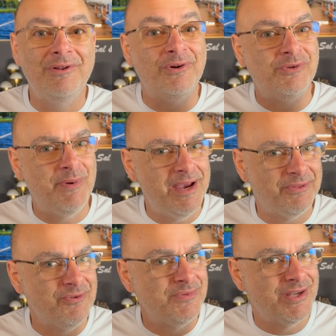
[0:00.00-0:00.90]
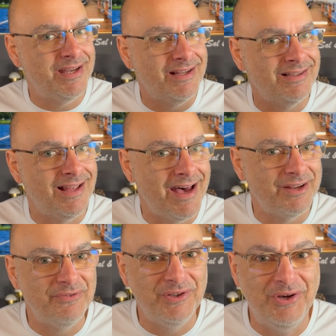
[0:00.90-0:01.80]
Those bathrooms get a lot
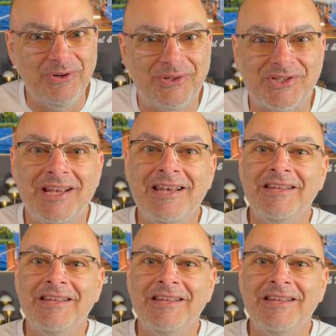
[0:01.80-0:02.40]
of use.